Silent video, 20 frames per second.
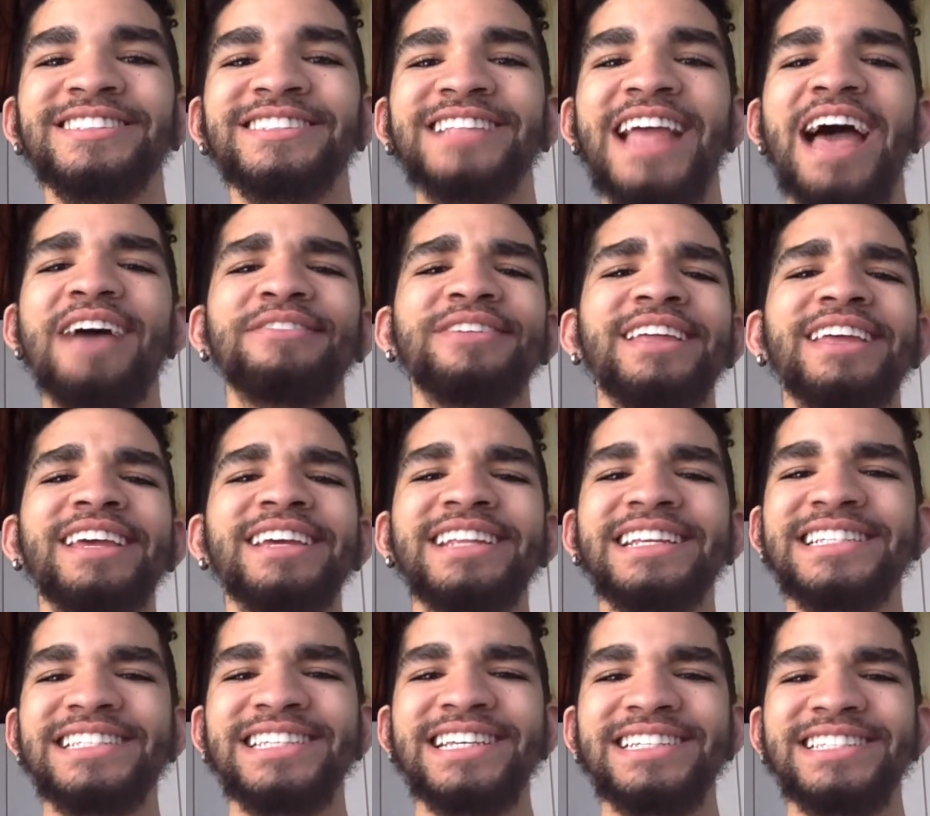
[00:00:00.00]
I haven't eaten
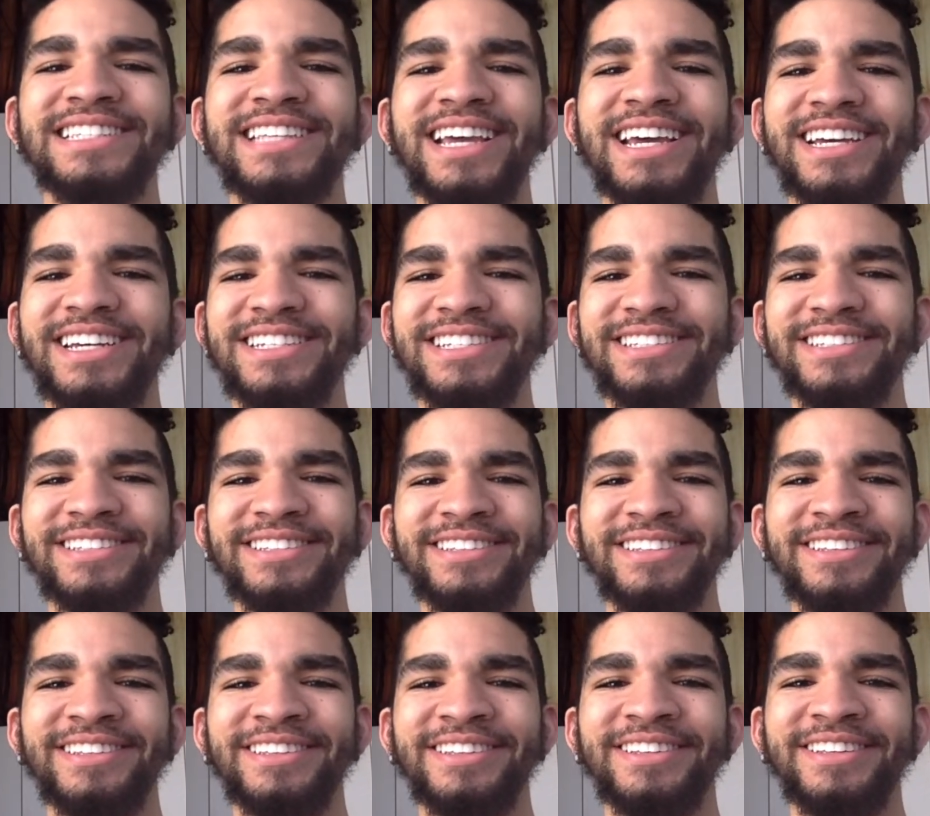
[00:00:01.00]
in 6 days.
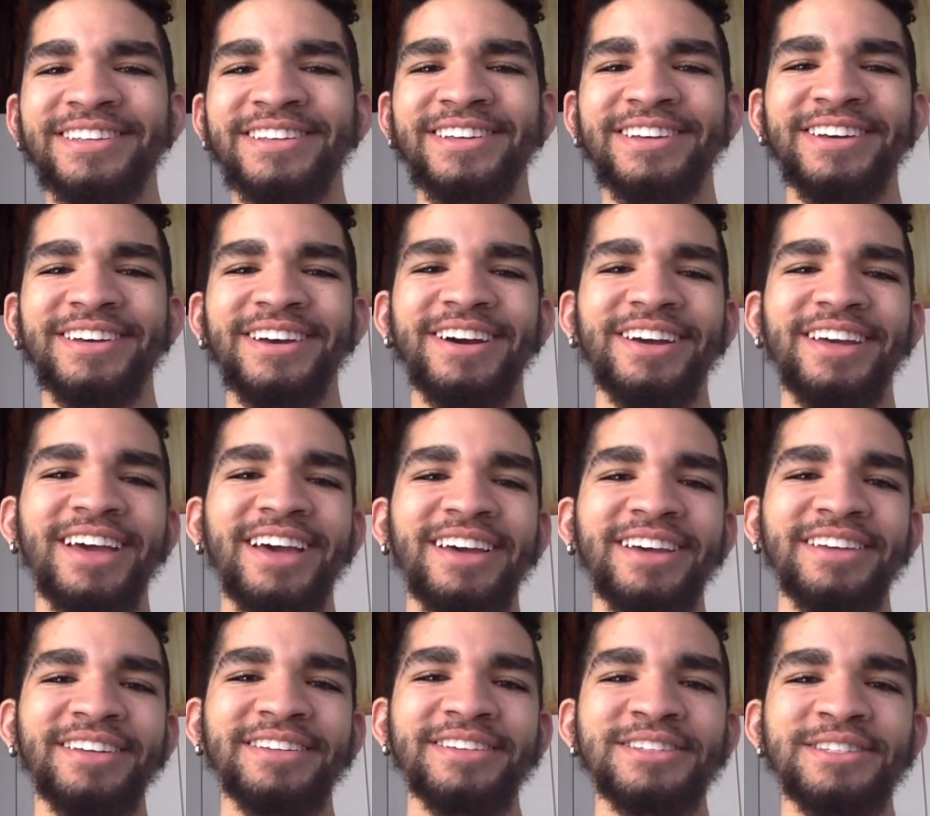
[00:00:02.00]
Okay?
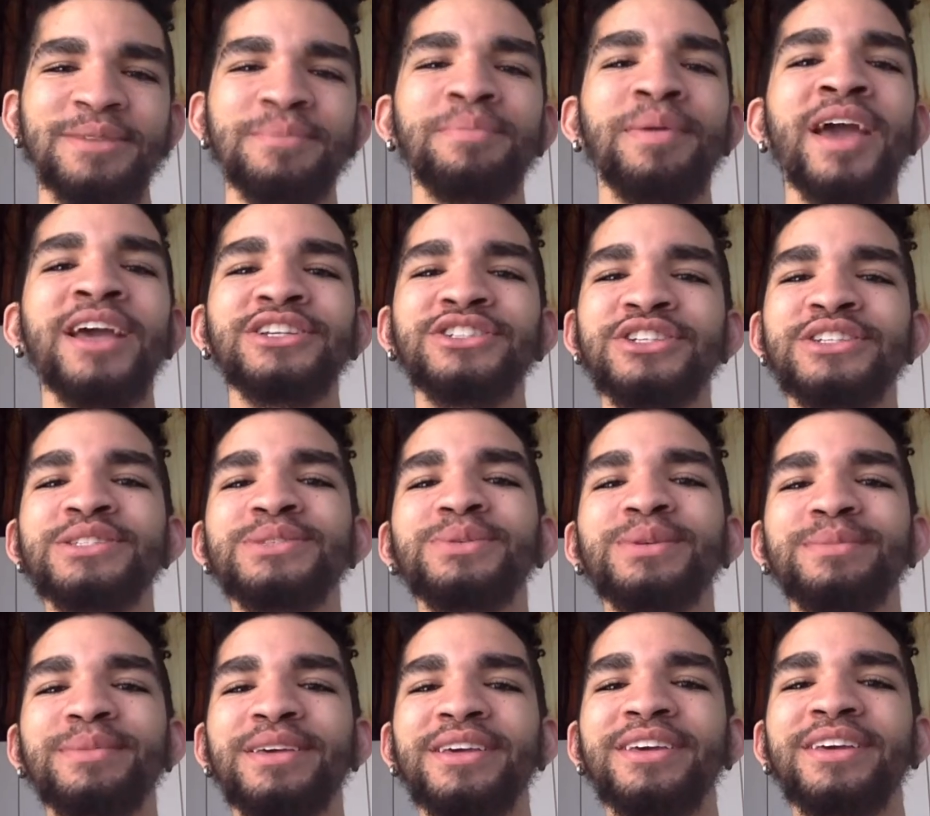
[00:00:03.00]
Some patience
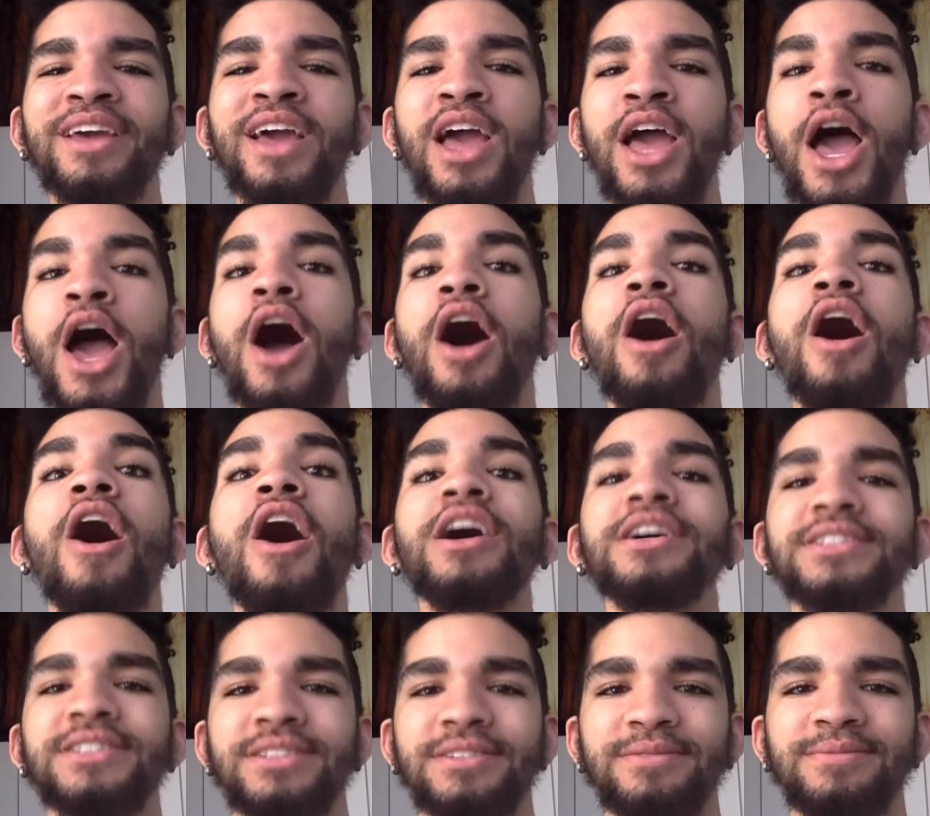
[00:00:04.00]
would be
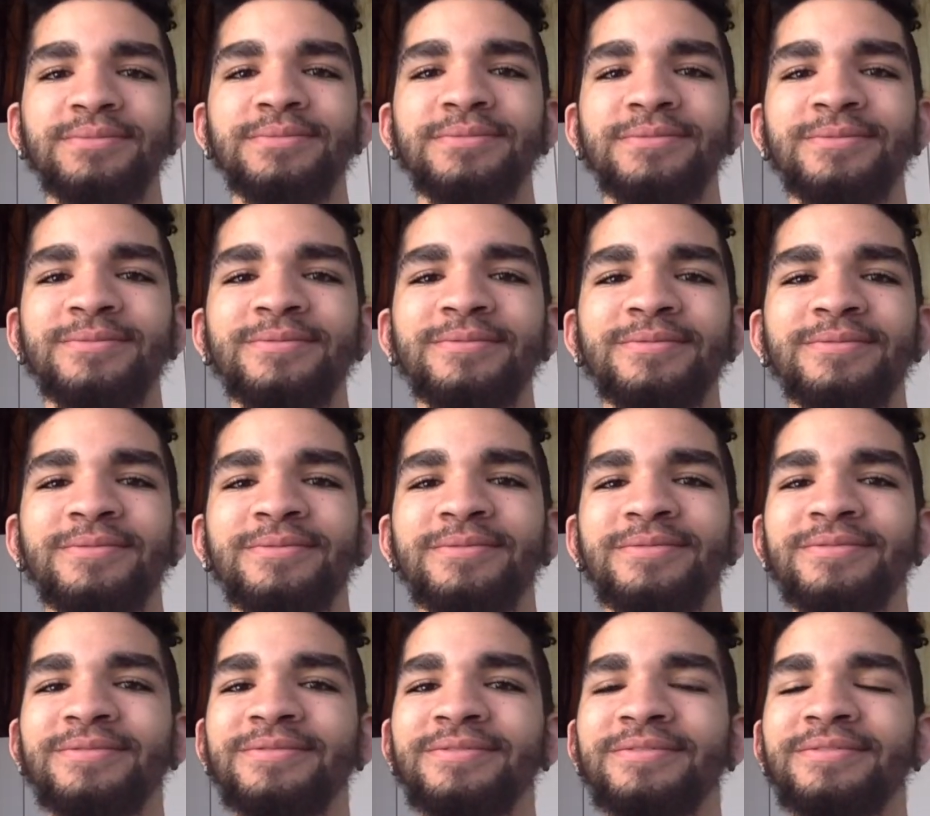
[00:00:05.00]
awesome.
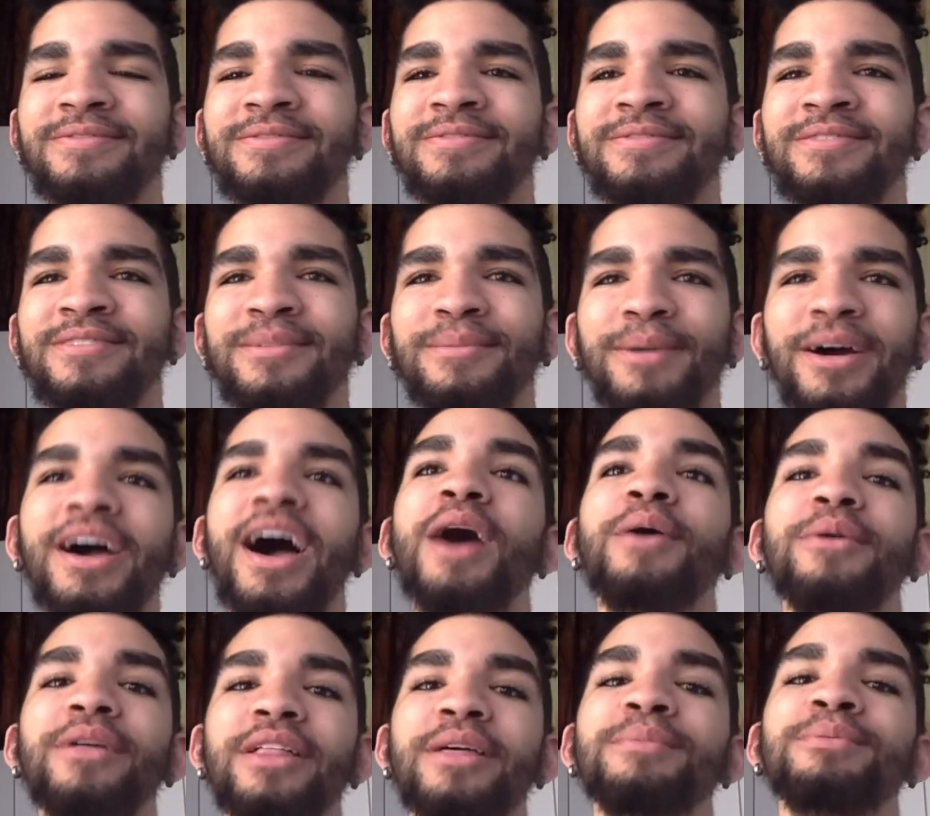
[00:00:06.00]
But I
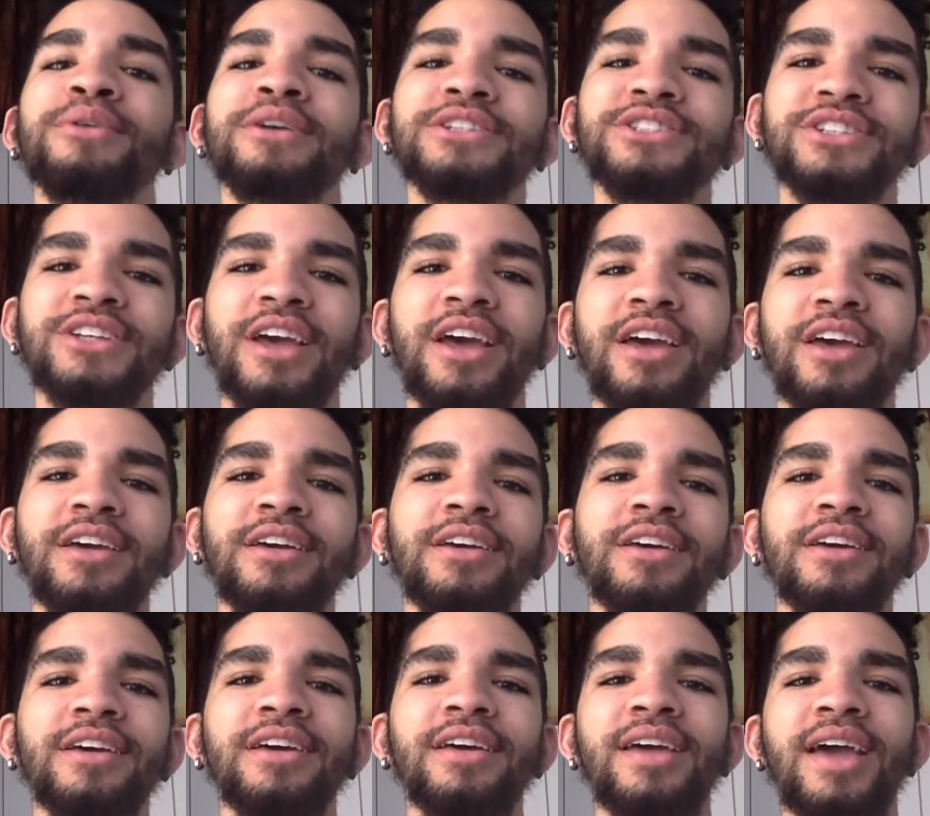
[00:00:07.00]
really appreciate
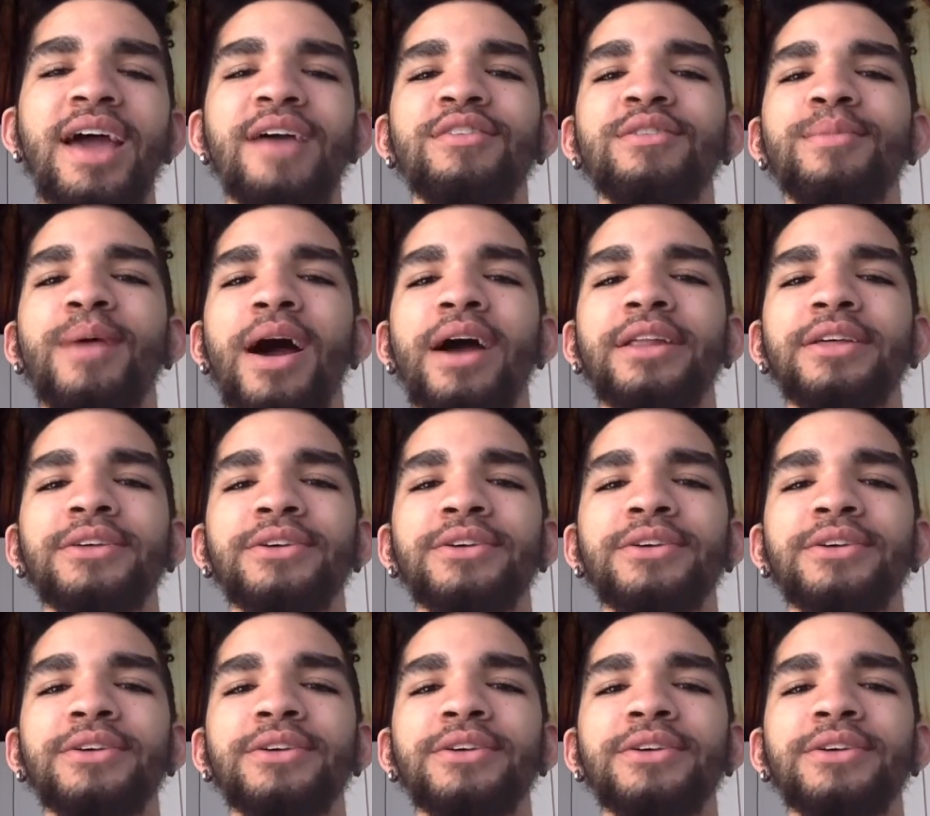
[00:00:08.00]
everybody